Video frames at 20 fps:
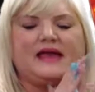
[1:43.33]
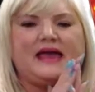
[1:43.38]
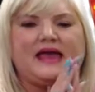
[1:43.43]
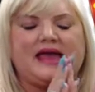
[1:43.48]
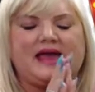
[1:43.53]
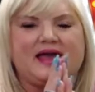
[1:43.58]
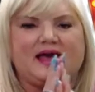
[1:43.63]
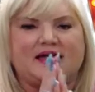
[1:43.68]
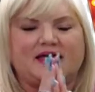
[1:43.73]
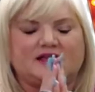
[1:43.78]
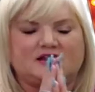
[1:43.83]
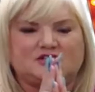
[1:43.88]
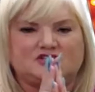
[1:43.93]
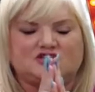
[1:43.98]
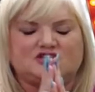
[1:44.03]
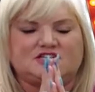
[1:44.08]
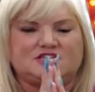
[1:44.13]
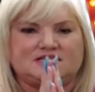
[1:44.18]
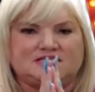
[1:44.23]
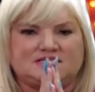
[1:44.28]
and
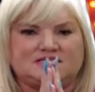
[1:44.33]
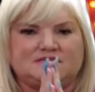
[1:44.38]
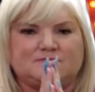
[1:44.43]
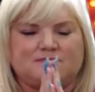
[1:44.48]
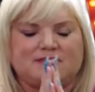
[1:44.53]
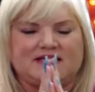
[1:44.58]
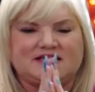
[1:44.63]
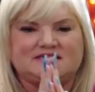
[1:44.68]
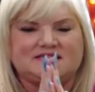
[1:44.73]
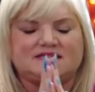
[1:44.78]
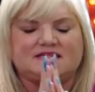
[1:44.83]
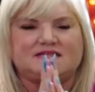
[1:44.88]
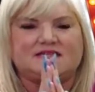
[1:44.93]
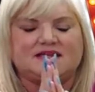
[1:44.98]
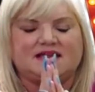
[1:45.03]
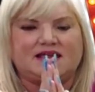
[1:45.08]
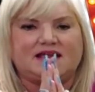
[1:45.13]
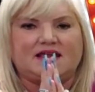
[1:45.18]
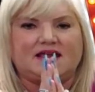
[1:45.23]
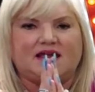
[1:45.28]
she's
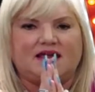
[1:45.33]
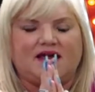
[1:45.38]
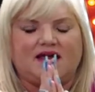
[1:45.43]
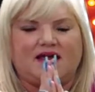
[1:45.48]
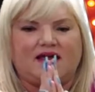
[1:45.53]
basically